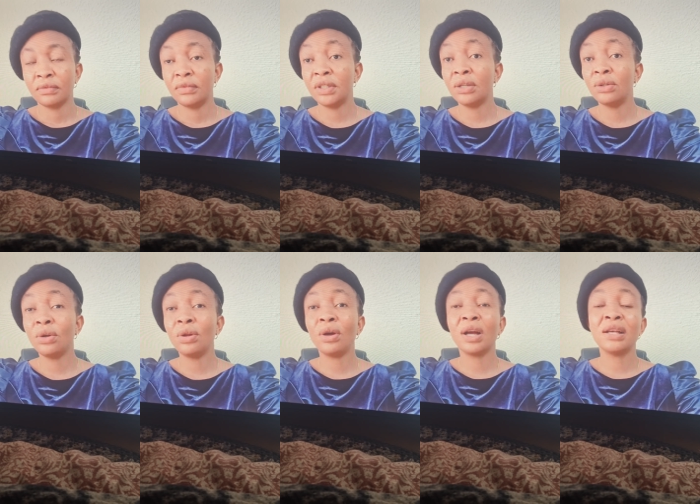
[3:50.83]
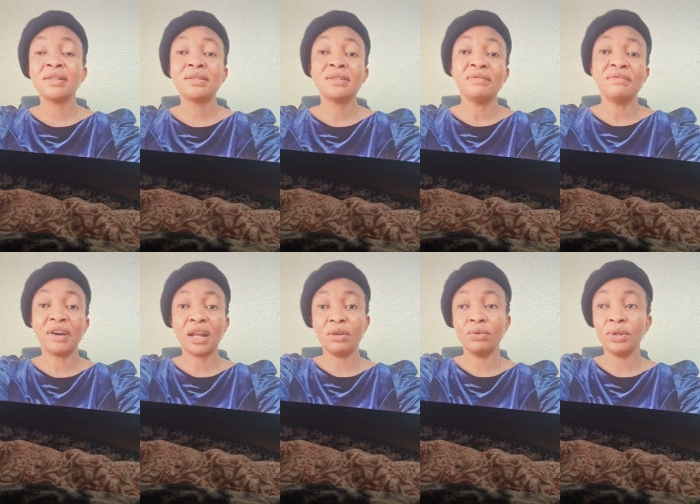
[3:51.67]
They no longer see
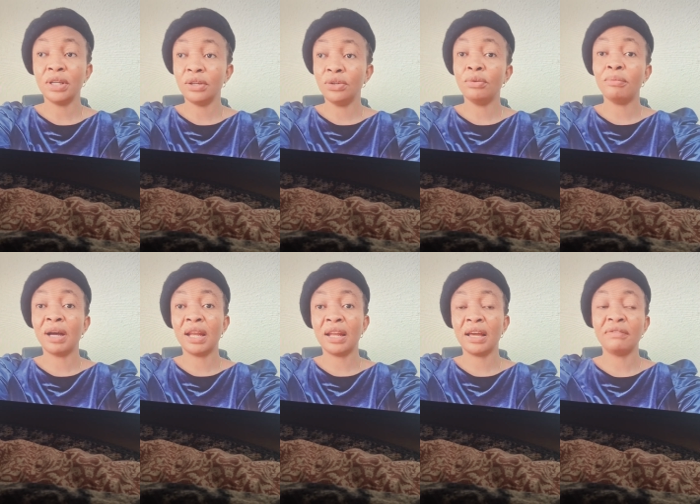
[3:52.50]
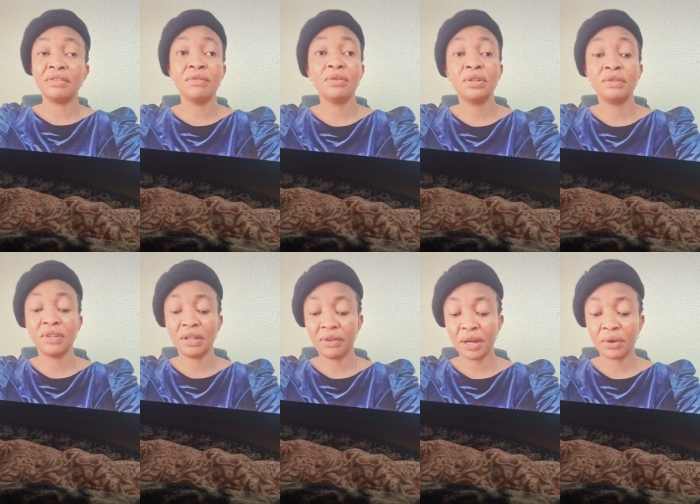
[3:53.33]
value in human life. Even if
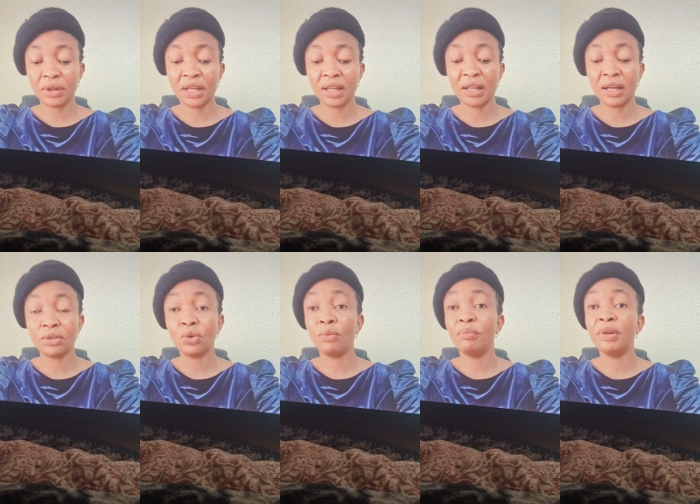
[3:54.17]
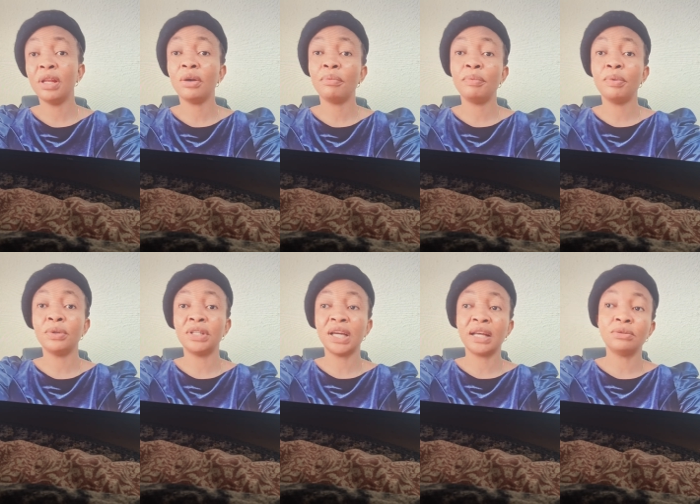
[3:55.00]
they recorded that, oh, million
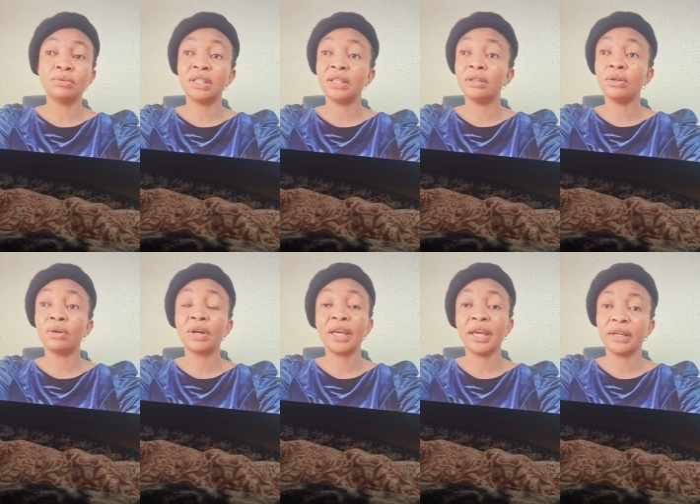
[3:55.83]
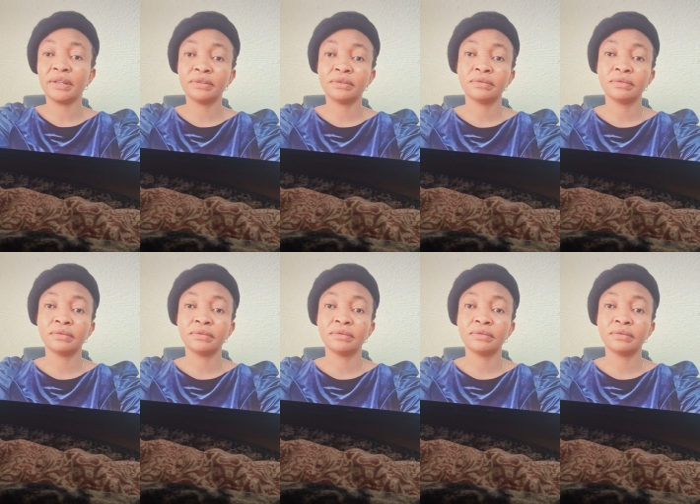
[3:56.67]
people died today, they don't care.